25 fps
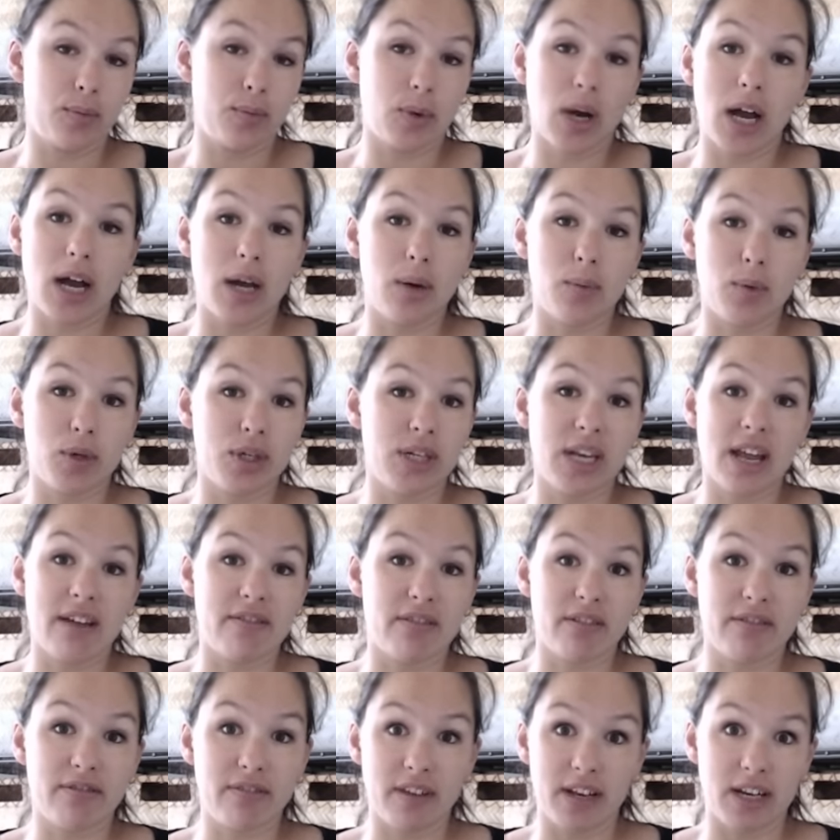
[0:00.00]
I would
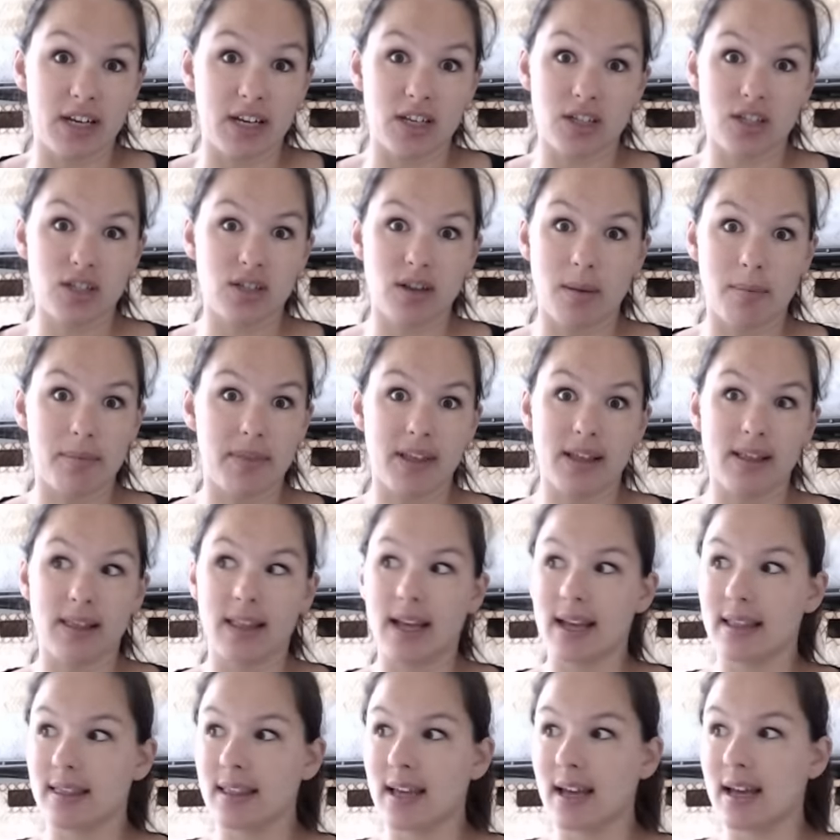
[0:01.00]
never finish something
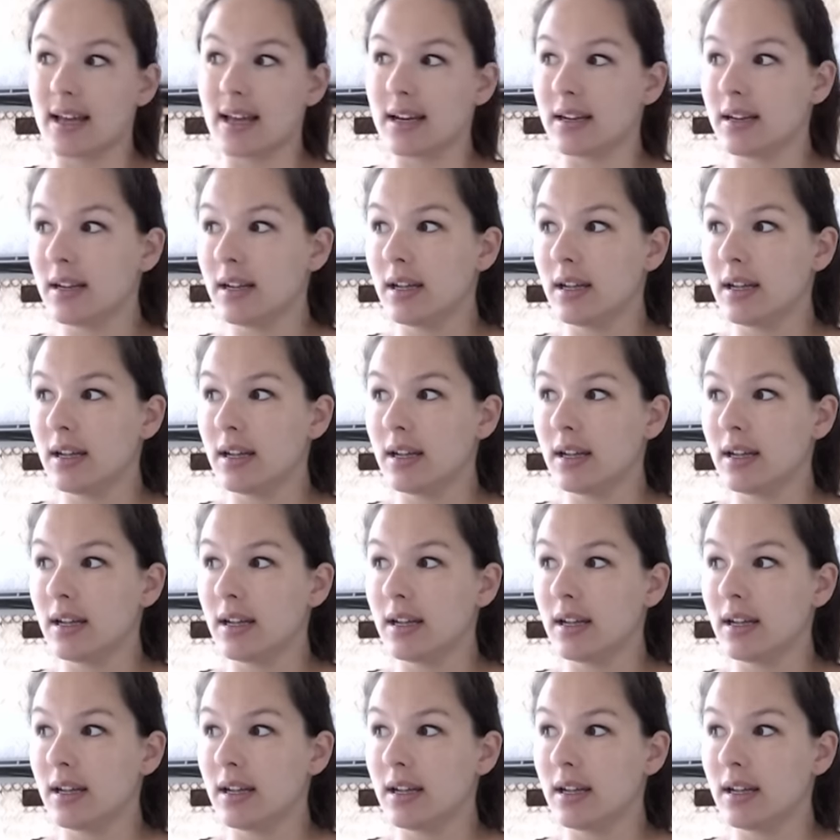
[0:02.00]
like that